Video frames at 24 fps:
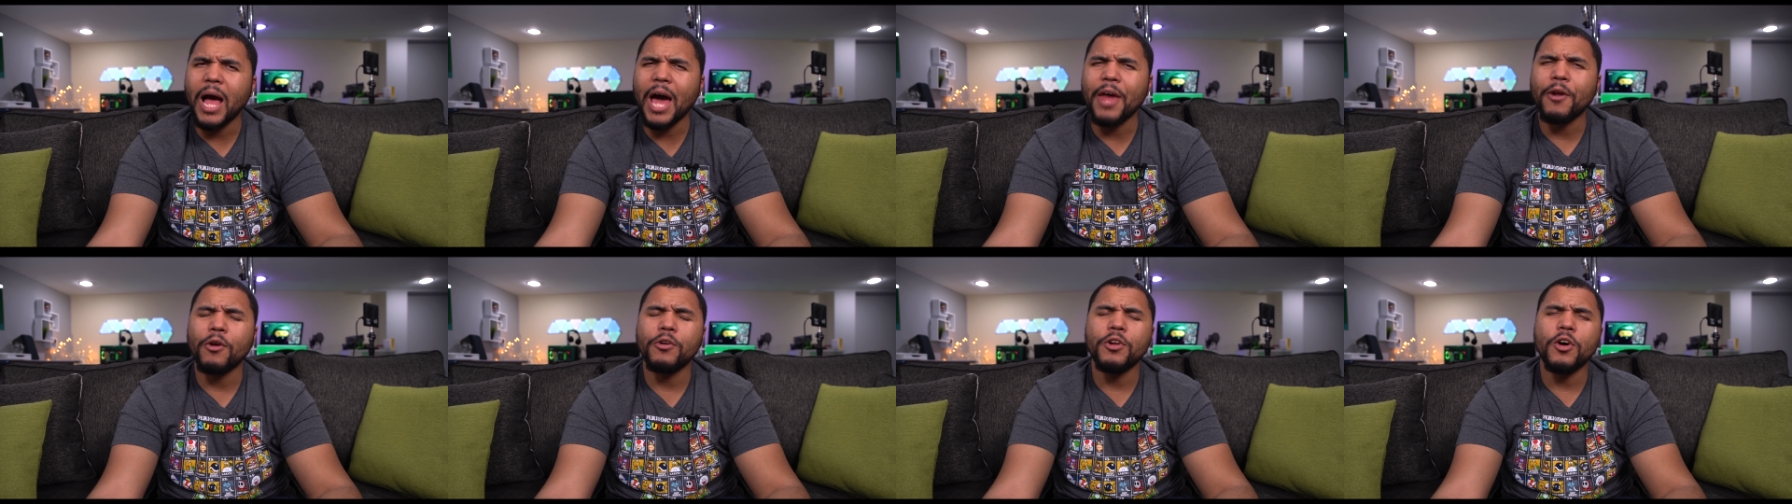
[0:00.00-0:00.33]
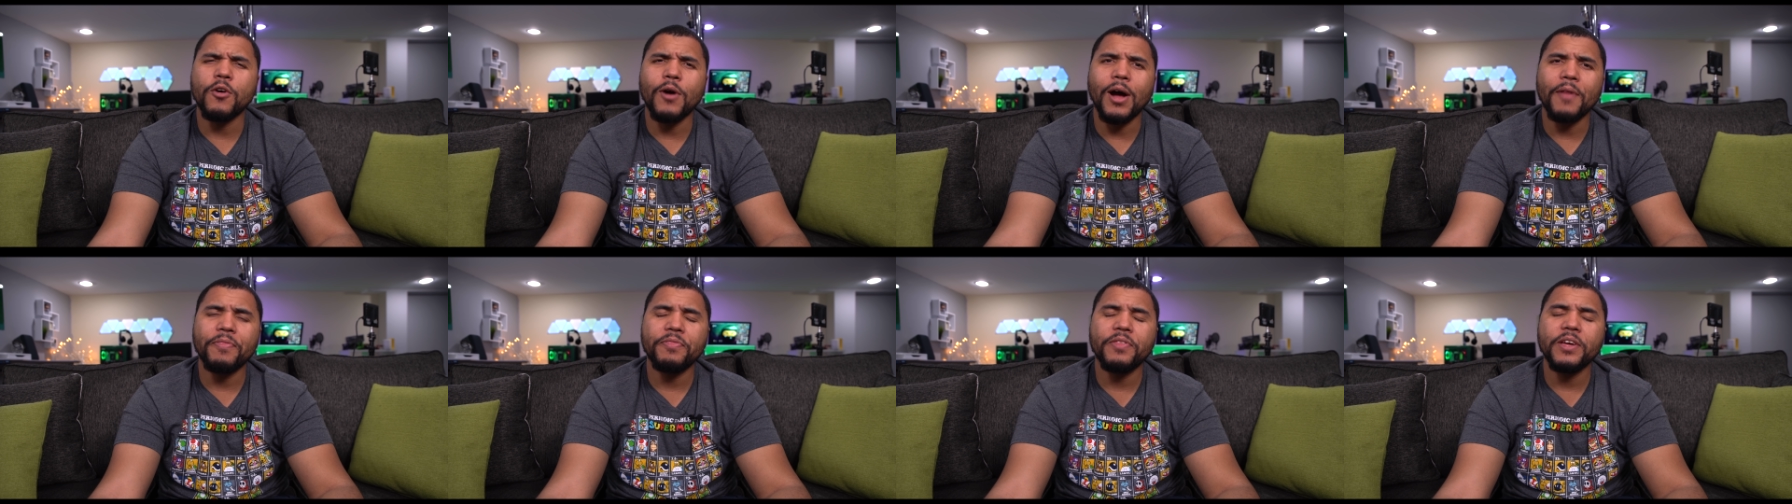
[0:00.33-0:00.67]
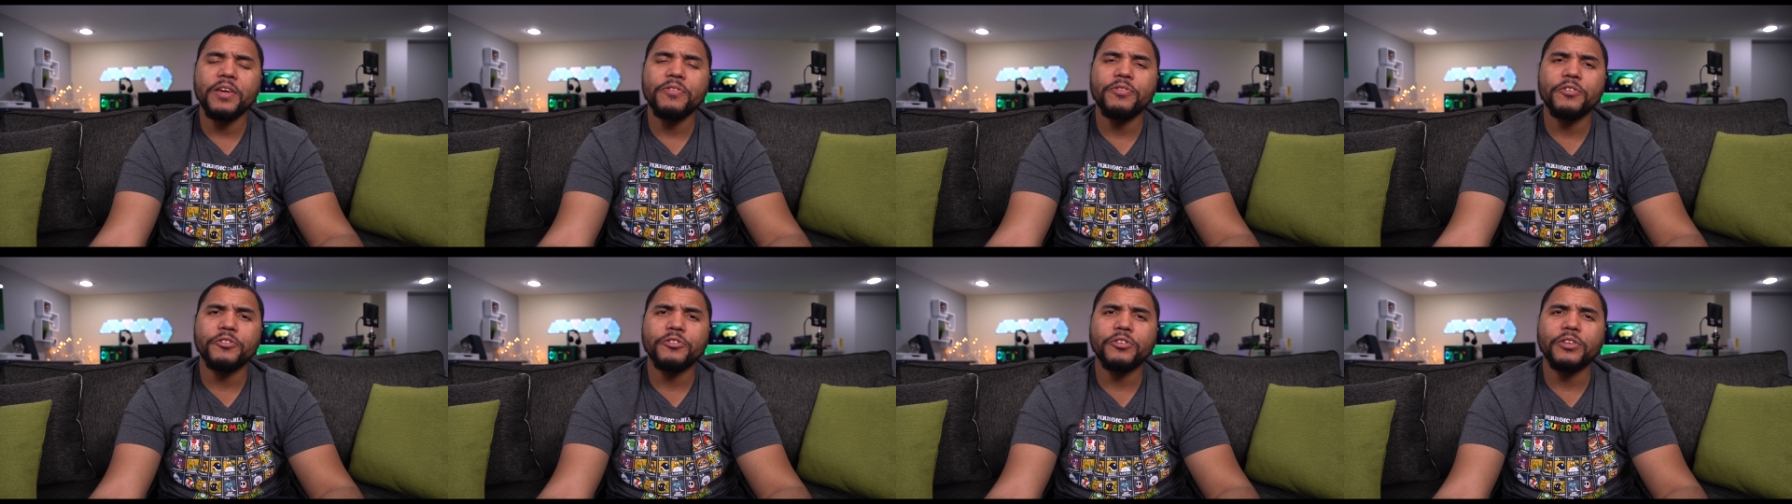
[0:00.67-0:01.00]
I don't know. I
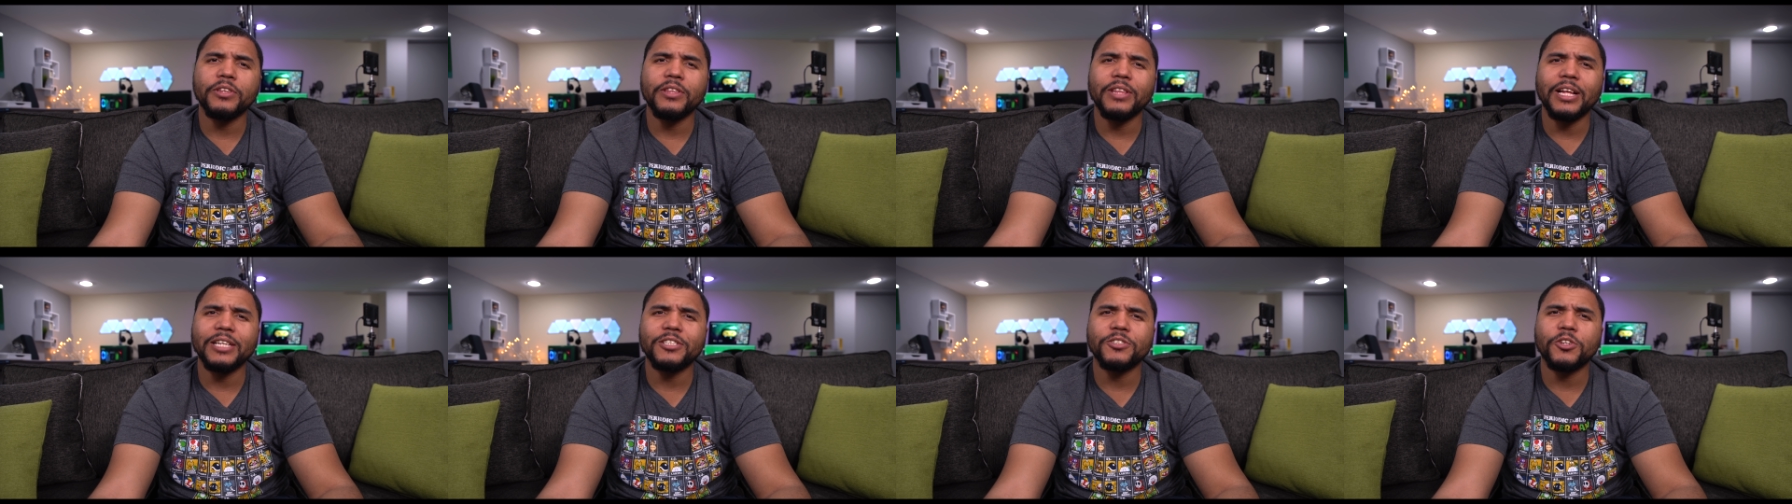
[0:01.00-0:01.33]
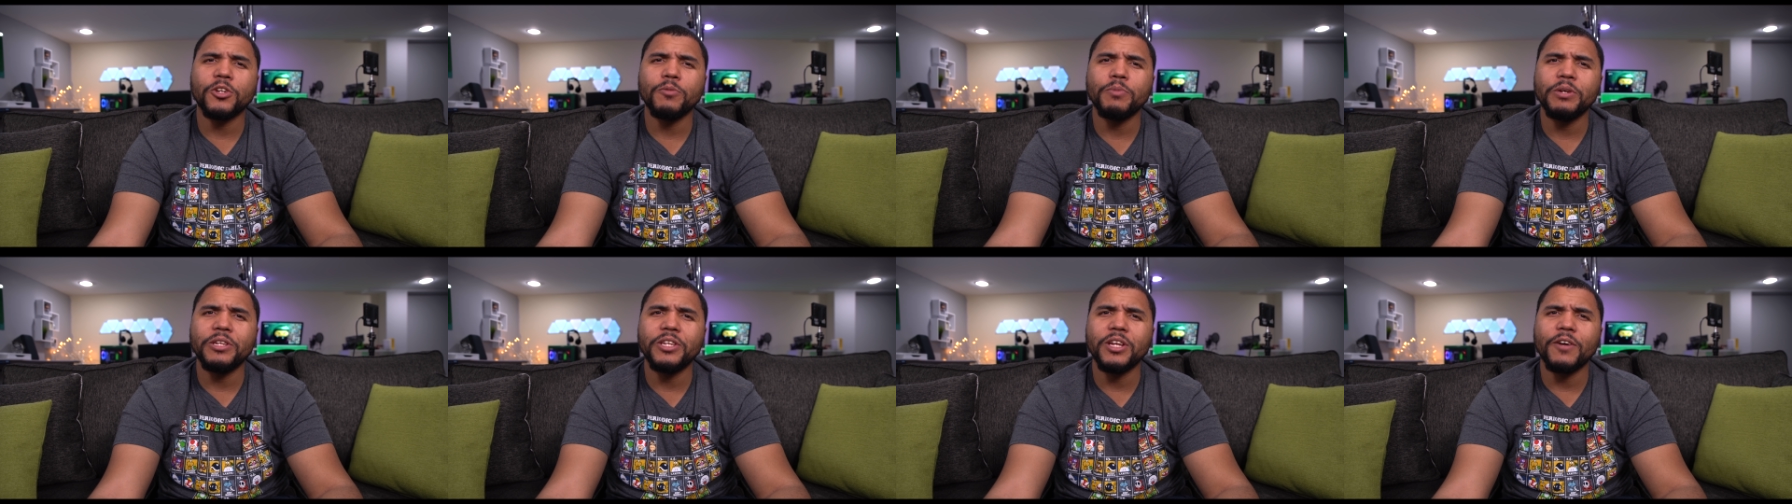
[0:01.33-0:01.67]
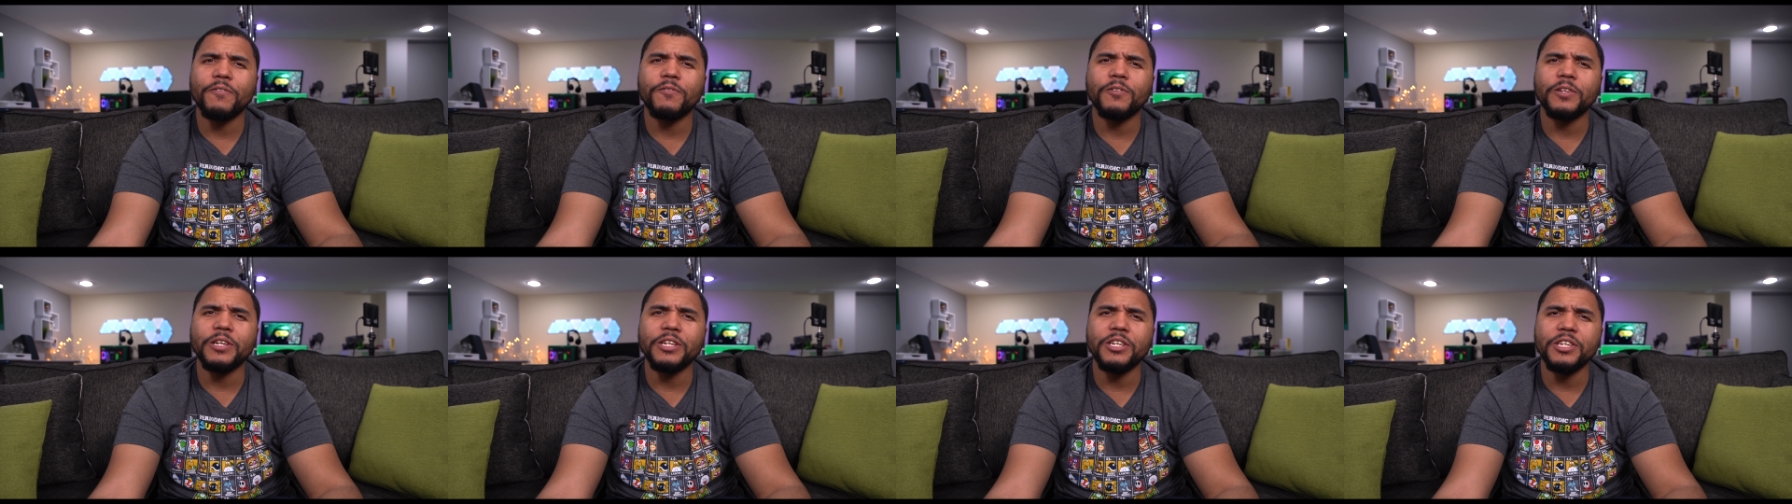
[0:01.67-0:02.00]
think that's going to be
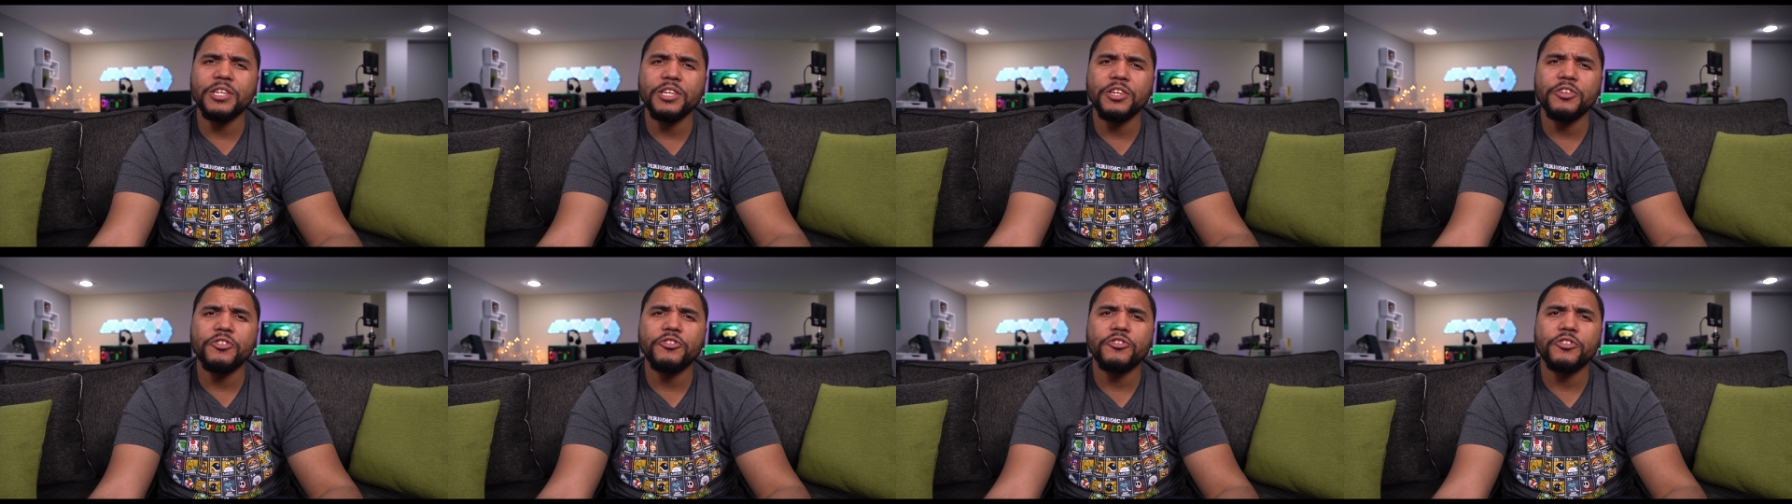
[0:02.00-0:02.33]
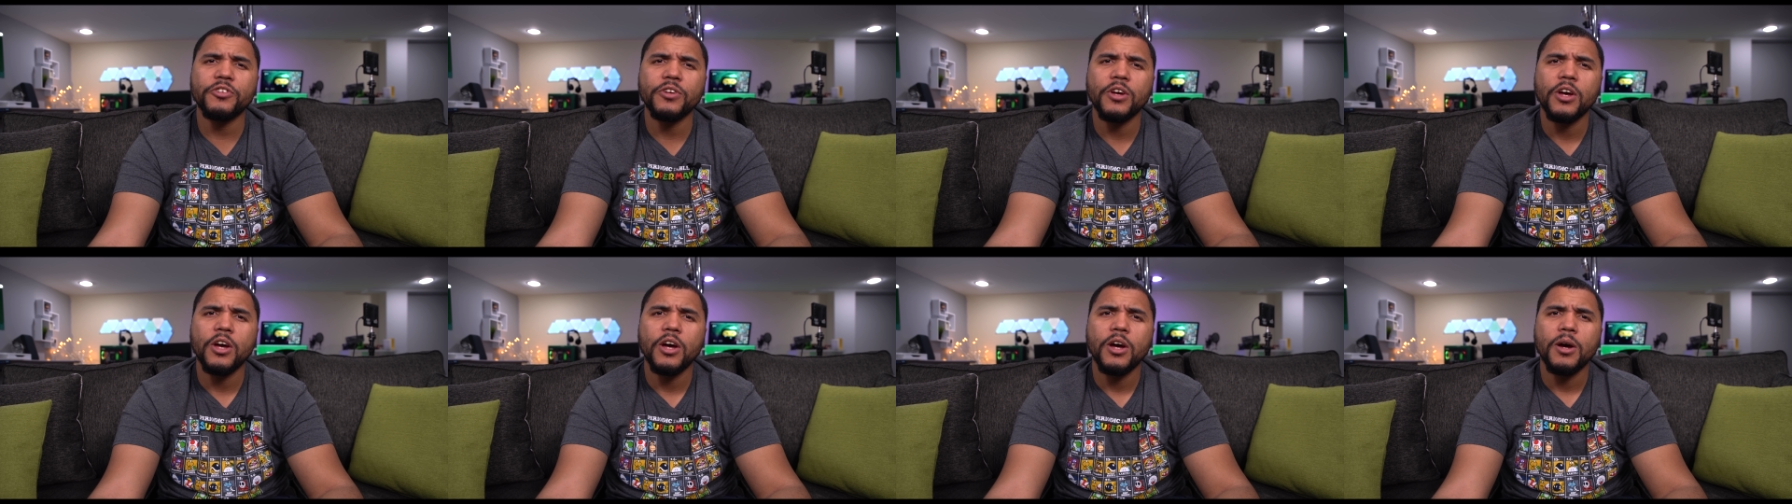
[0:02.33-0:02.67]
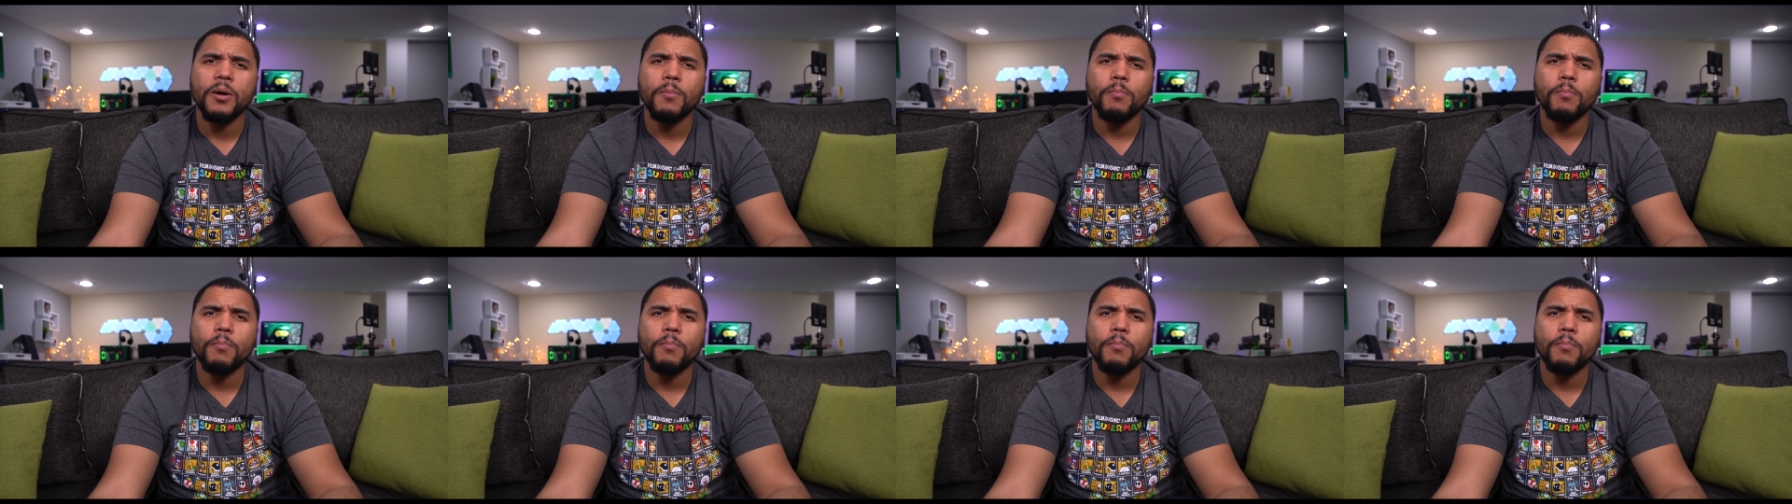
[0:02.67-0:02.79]
definitely niche,